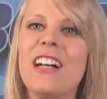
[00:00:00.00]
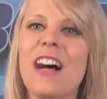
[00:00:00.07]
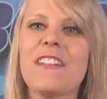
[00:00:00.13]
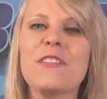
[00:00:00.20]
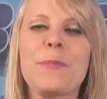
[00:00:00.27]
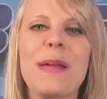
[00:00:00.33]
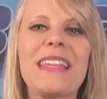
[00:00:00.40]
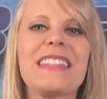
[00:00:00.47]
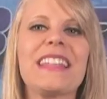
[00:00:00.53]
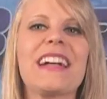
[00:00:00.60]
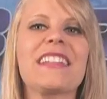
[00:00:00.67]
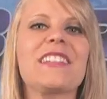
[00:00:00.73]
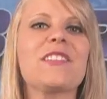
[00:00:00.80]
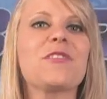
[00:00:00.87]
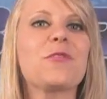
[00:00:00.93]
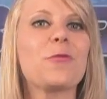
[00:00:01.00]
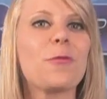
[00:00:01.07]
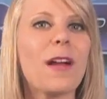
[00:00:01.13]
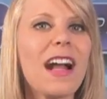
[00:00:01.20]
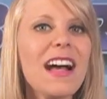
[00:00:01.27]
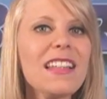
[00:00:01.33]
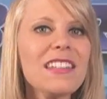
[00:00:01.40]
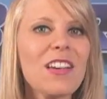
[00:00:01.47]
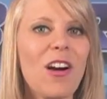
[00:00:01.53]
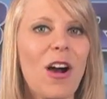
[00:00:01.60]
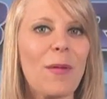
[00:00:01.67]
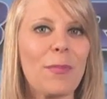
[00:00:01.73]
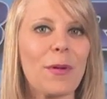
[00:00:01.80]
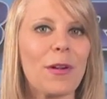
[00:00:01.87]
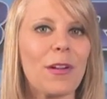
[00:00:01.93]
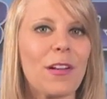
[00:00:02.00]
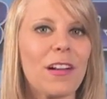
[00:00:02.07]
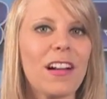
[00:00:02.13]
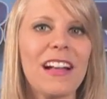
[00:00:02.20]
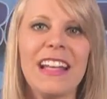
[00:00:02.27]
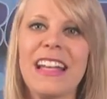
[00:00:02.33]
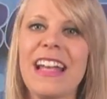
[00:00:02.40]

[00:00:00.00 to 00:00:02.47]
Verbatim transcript: of SpaceX's Grasshopper,